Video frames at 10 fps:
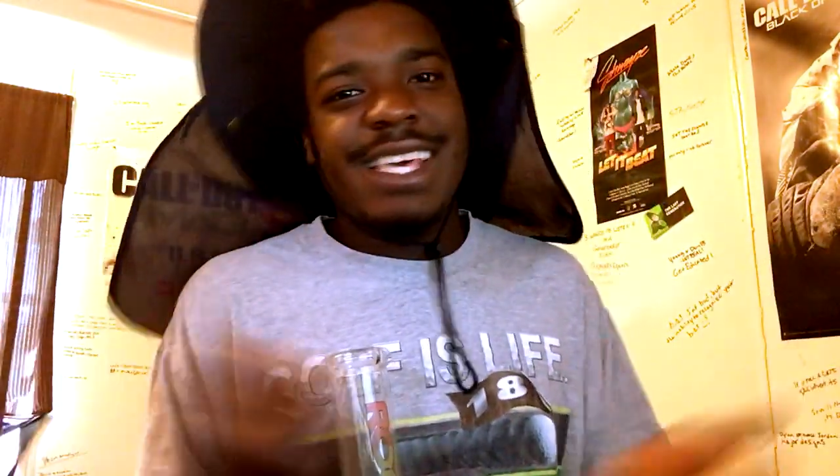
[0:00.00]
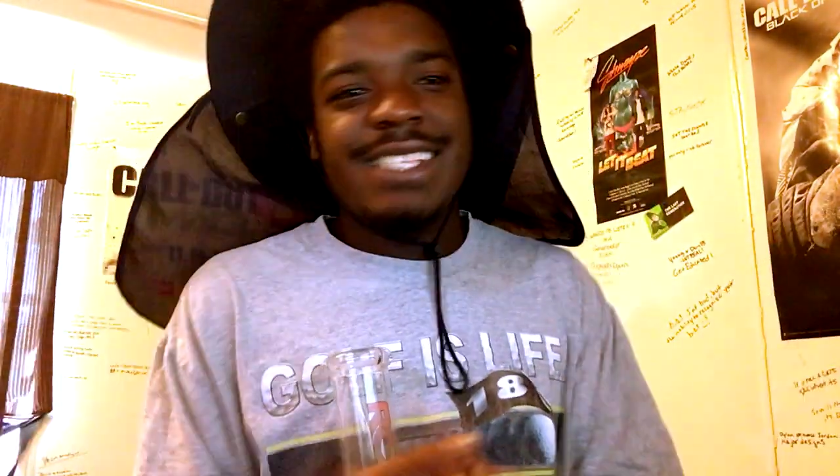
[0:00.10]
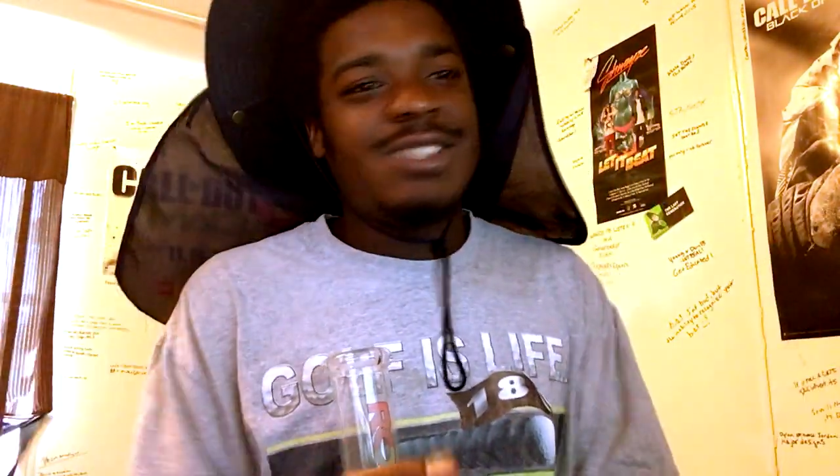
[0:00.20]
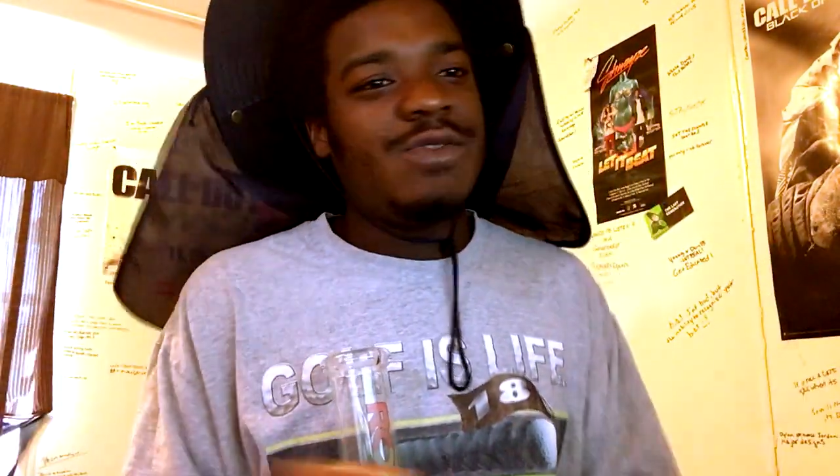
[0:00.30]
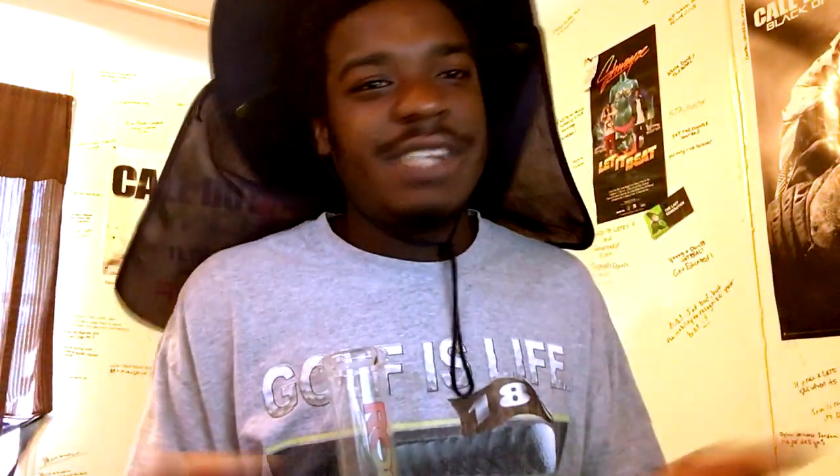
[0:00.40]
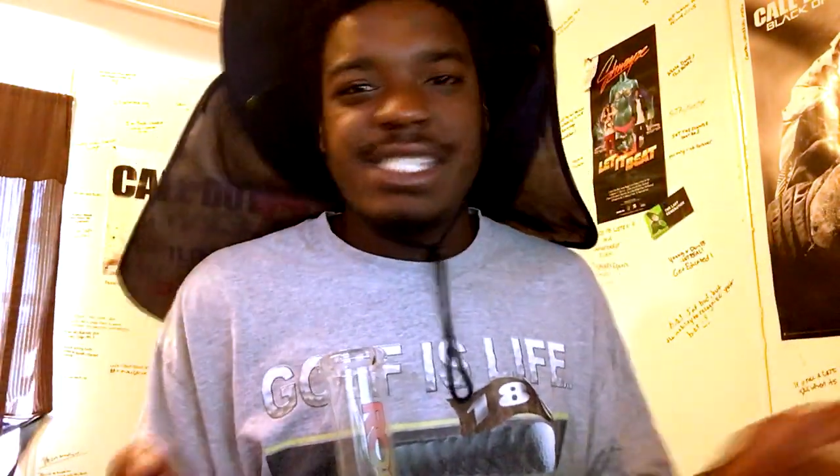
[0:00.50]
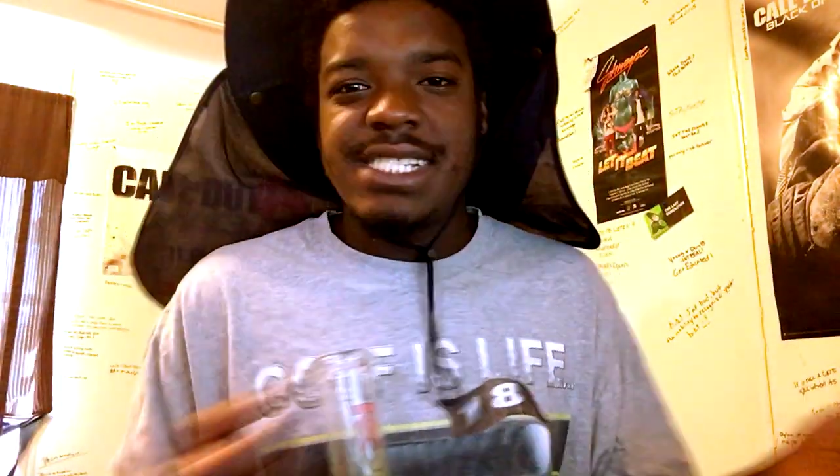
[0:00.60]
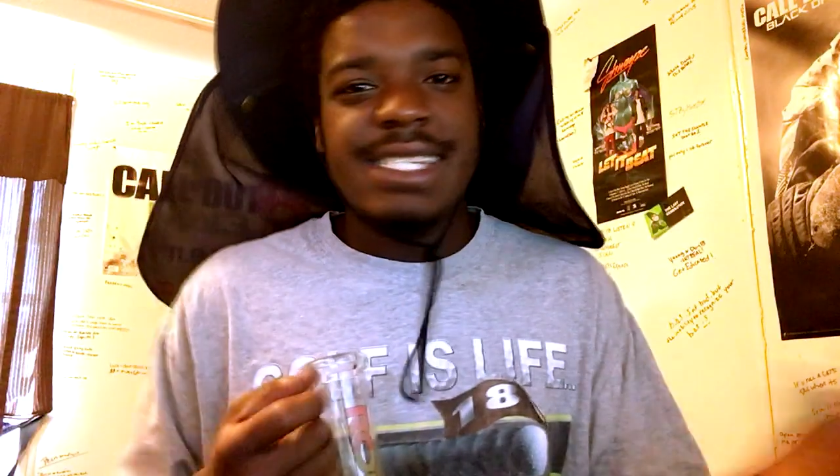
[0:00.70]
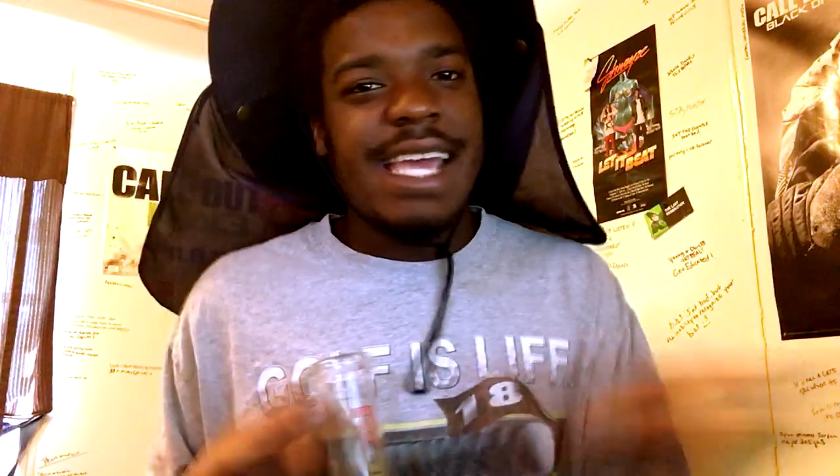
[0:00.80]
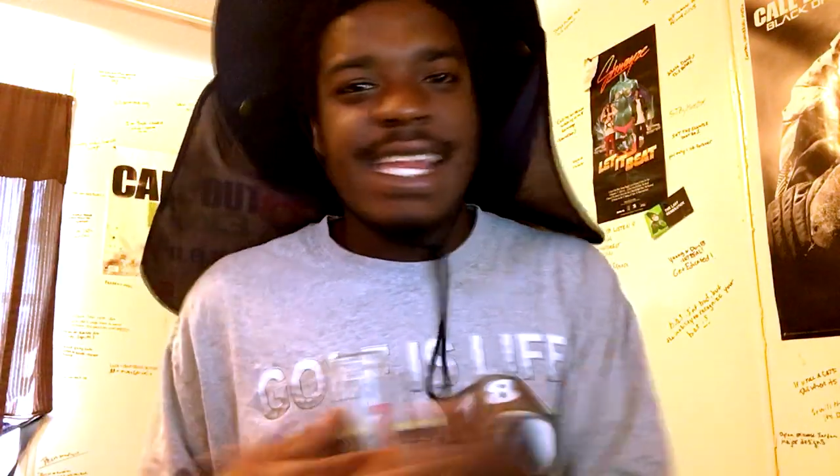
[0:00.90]
Like
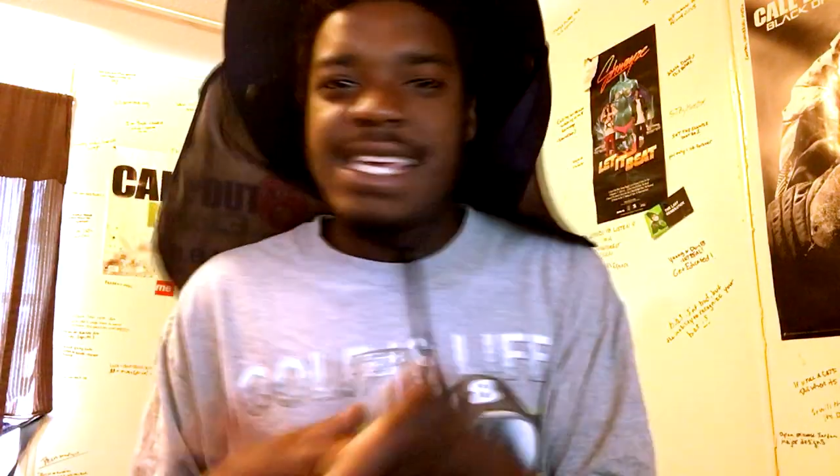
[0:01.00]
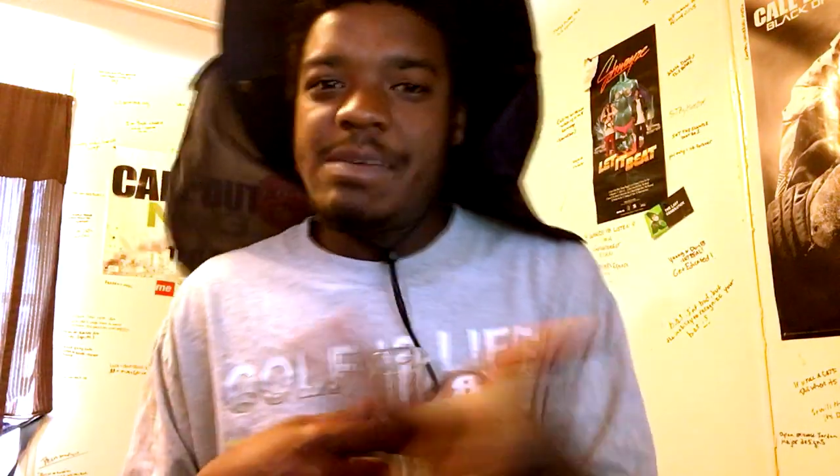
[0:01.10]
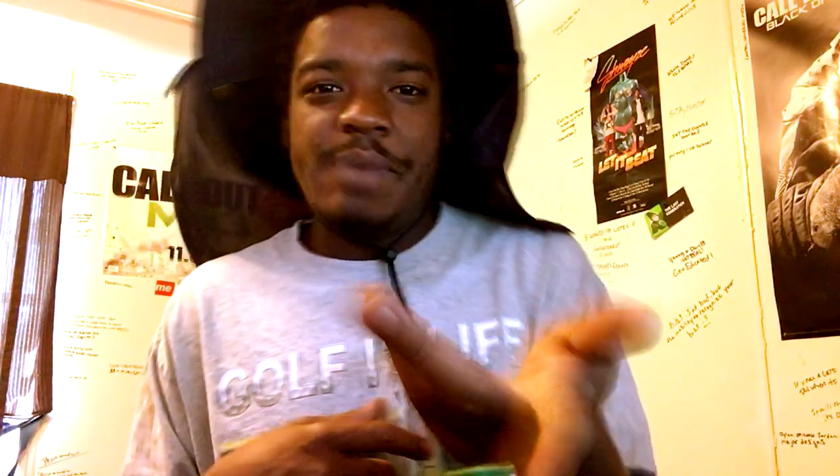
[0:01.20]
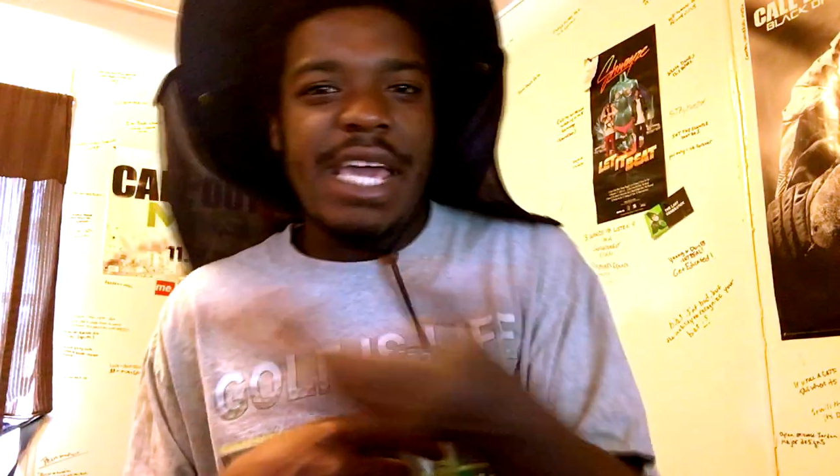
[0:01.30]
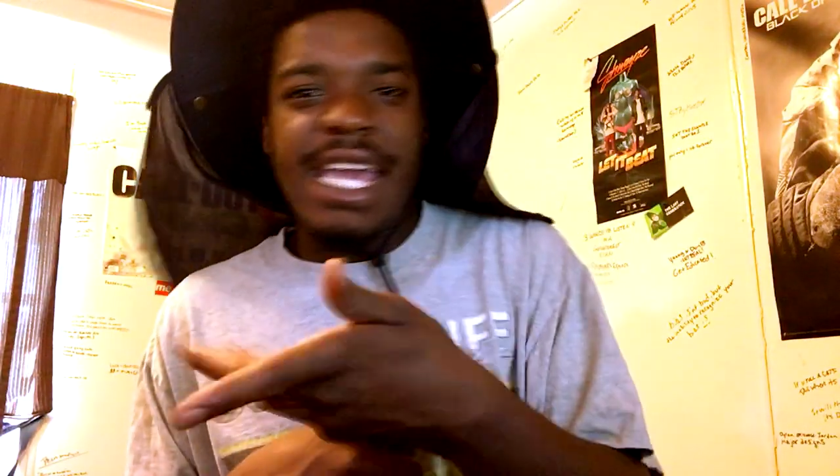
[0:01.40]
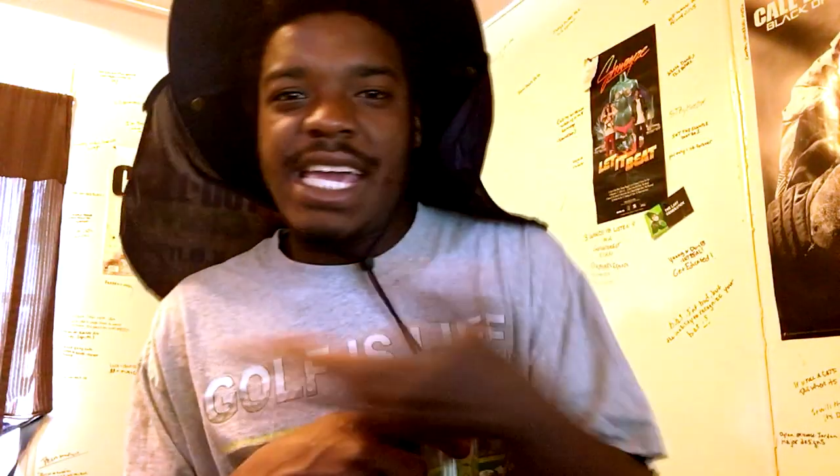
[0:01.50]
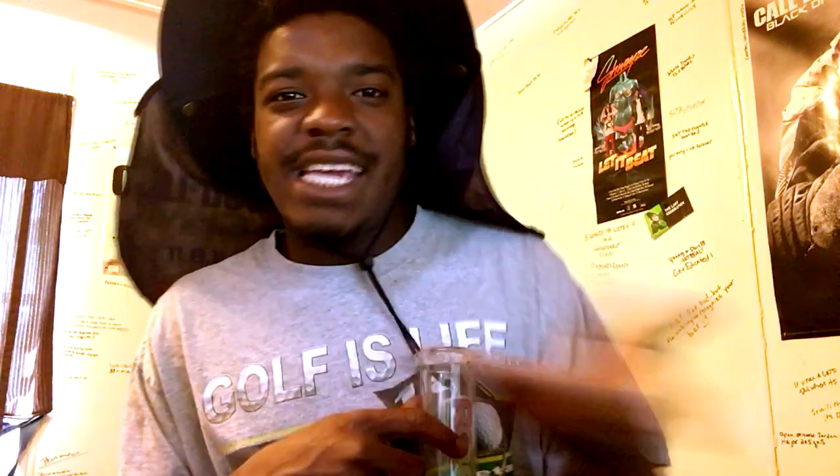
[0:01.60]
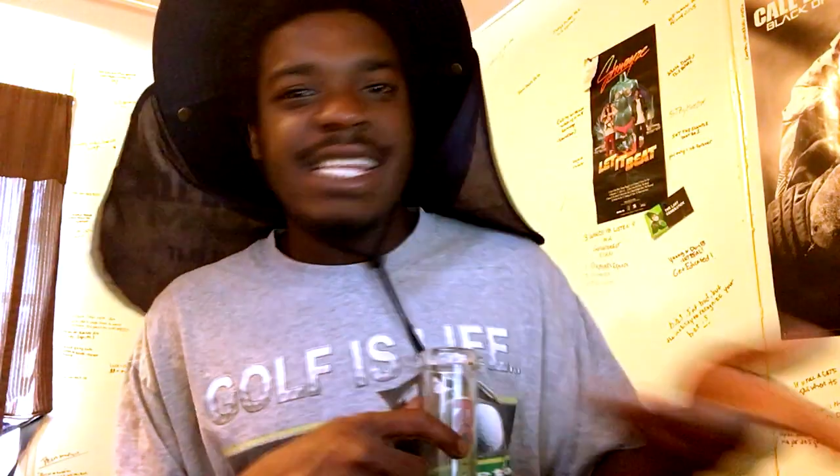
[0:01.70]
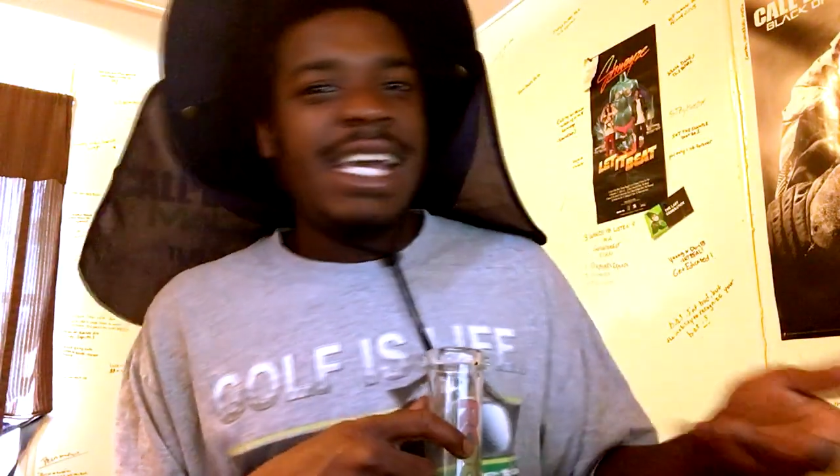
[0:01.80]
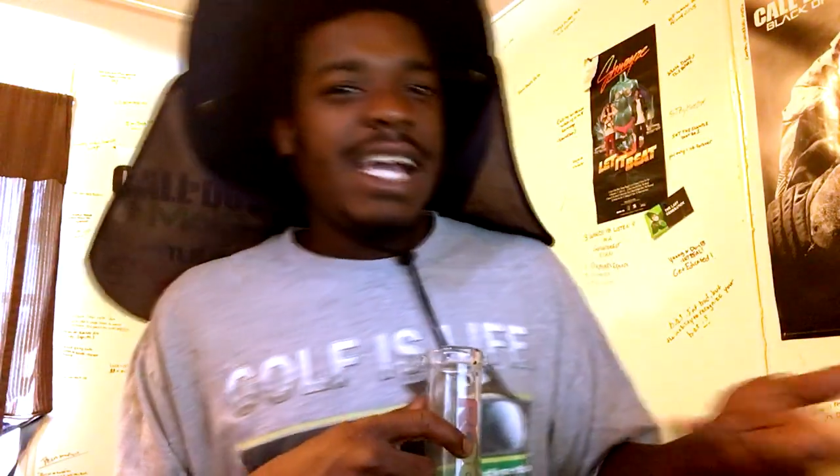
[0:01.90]
tuitions gotta get
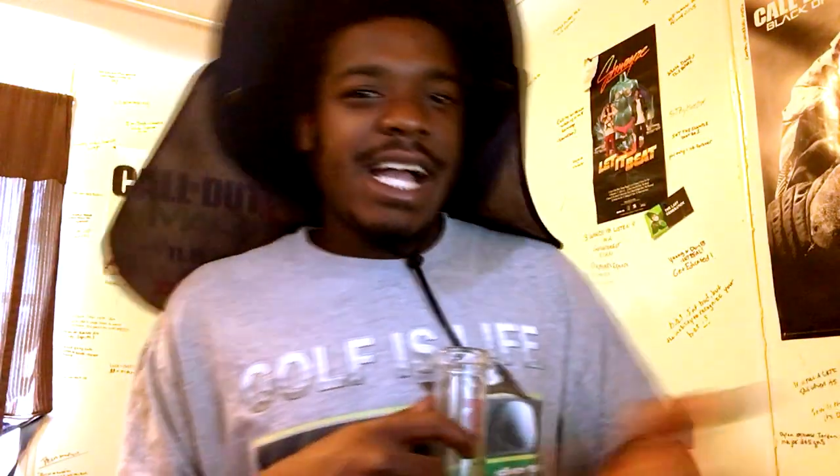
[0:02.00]
paid.